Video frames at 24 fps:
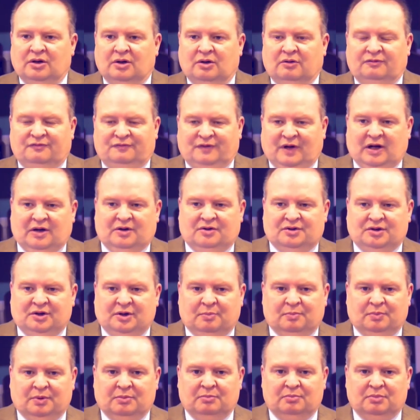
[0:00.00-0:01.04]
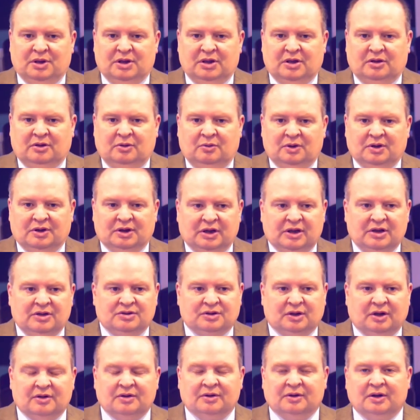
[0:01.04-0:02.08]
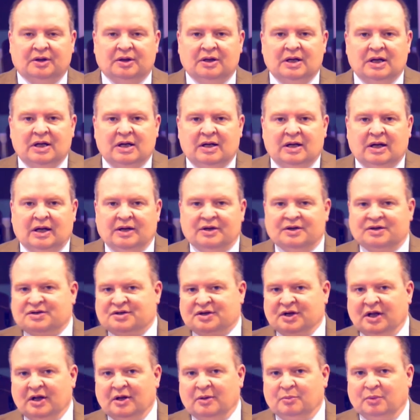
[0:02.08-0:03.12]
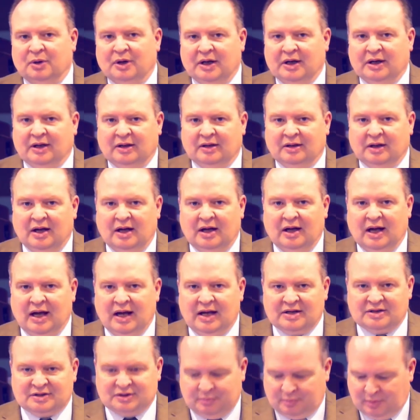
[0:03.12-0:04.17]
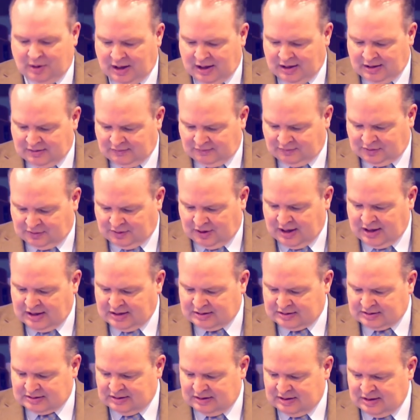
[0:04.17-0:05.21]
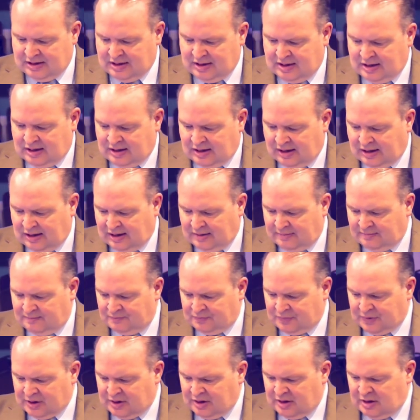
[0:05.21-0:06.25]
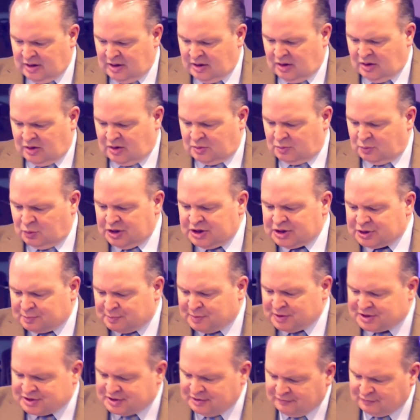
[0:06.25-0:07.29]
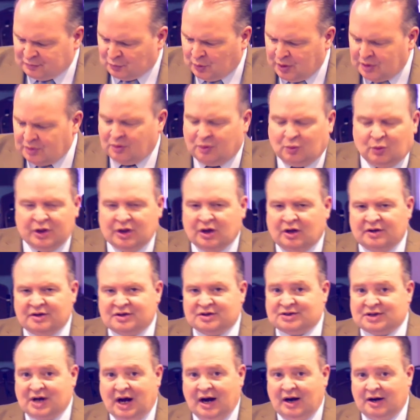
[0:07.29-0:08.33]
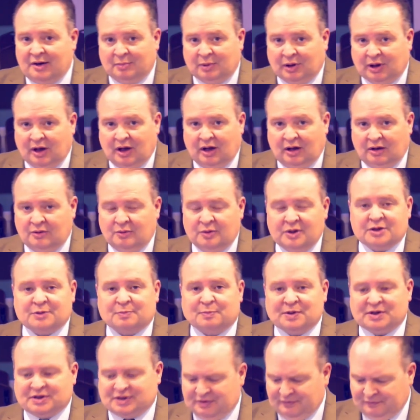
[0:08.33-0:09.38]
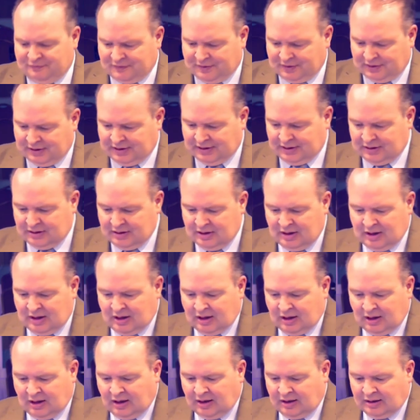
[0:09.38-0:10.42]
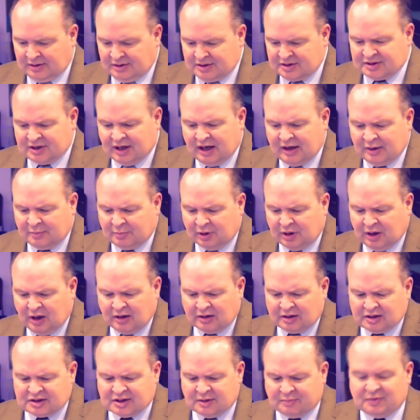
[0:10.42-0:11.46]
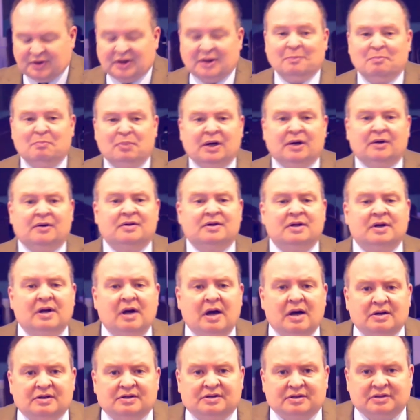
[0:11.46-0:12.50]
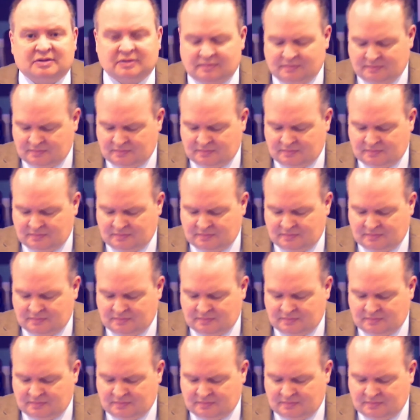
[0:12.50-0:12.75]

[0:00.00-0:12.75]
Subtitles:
fellowship and being with each other and celebrating as the body of Christ. We all desire to belong. We specifically desire to belong to something bigger than us,